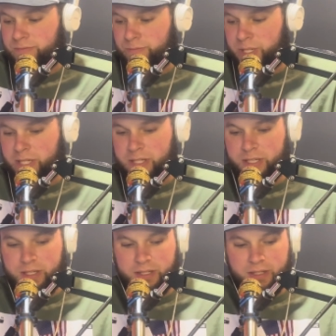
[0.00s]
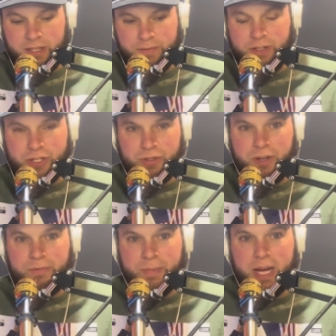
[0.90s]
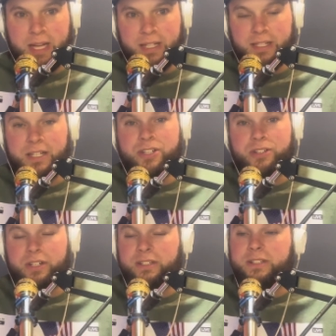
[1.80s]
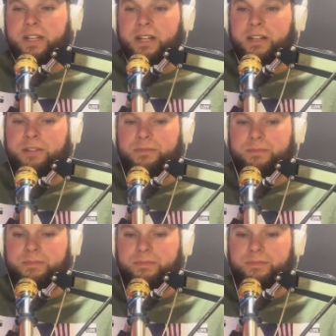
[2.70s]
be the official of my district um,